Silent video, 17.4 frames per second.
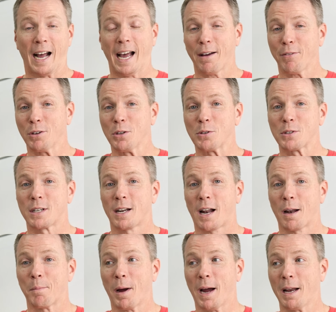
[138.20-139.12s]
haven't used it
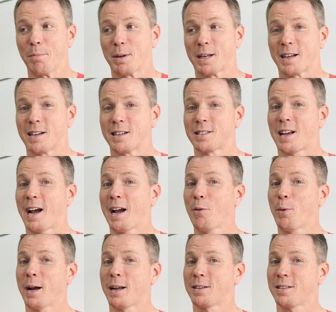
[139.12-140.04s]
on mine because I
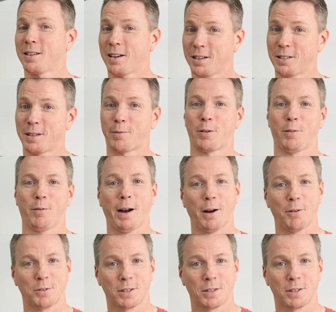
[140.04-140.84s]
went a different route.